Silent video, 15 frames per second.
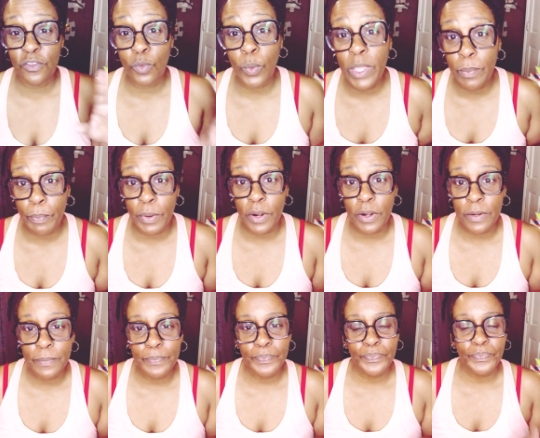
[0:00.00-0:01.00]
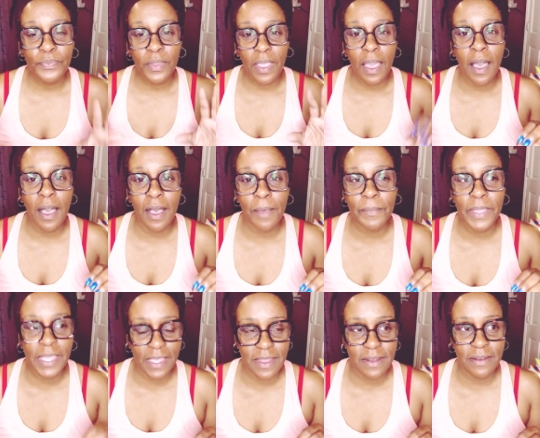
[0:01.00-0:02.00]
sweeper
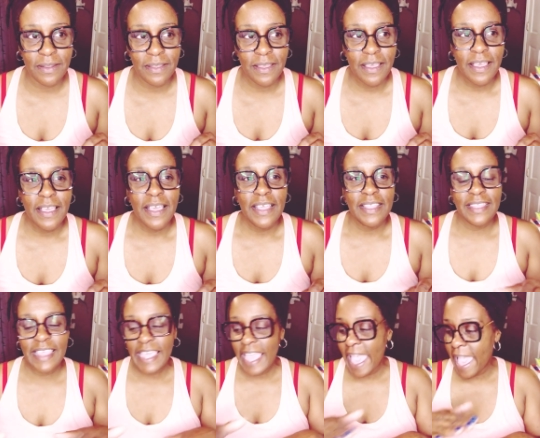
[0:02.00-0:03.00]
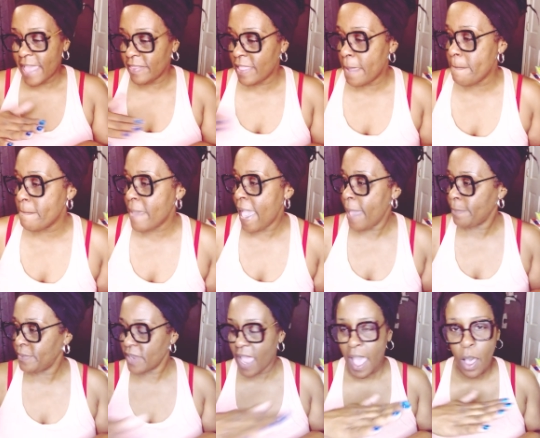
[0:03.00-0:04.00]
in, they
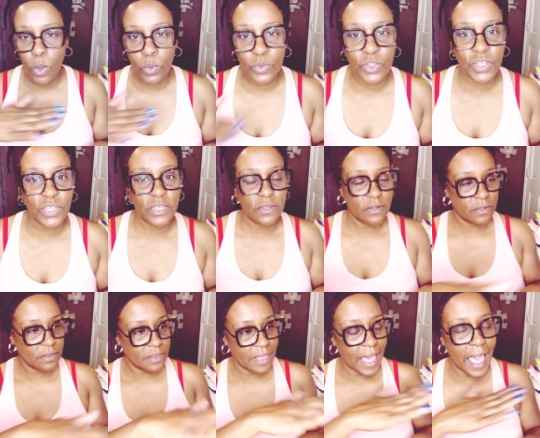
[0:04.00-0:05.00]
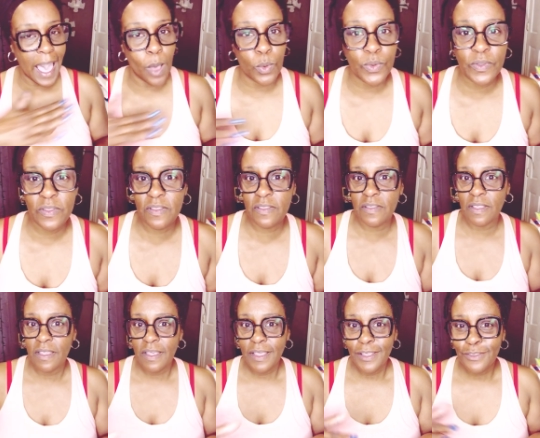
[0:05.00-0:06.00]
mapped out the house,
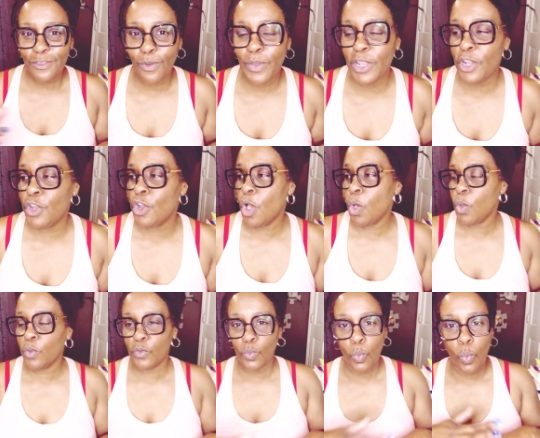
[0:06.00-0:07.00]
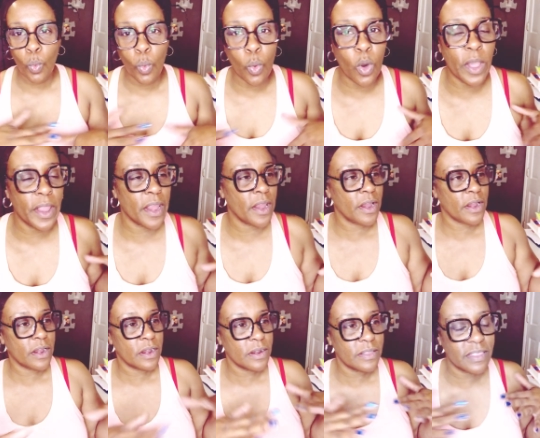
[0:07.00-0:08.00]
so it knows
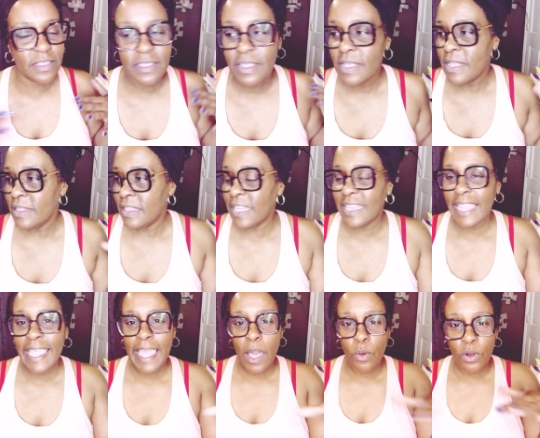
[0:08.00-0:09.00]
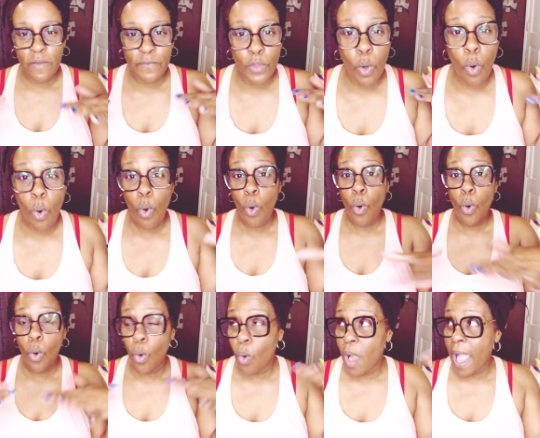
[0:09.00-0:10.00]
where the layout of the
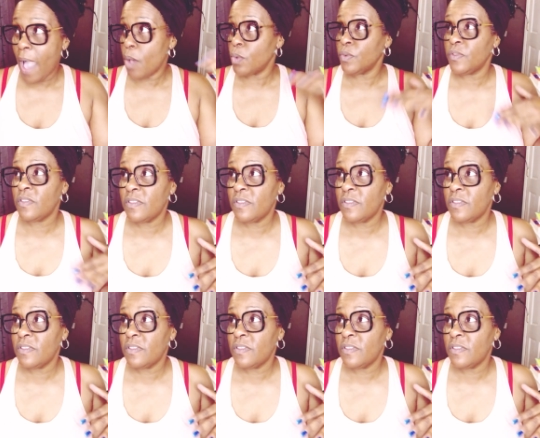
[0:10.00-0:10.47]
whole house